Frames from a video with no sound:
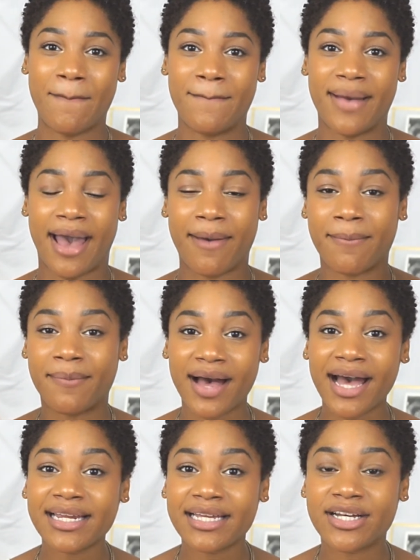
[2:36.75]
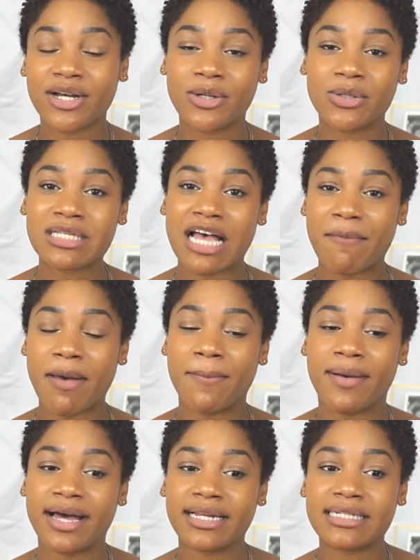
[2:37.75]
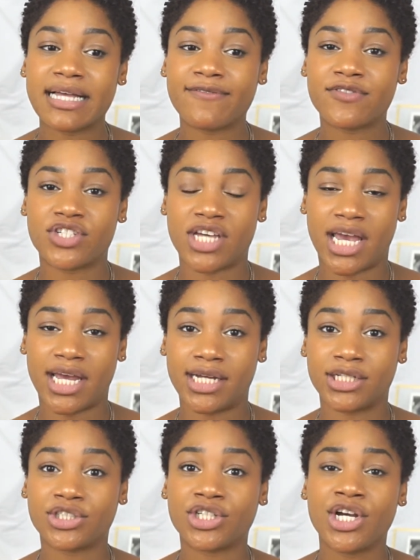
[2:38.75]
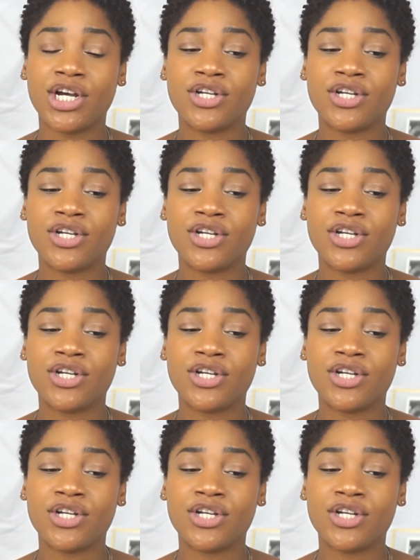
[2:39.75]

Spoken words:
my body goes, how my body have changed.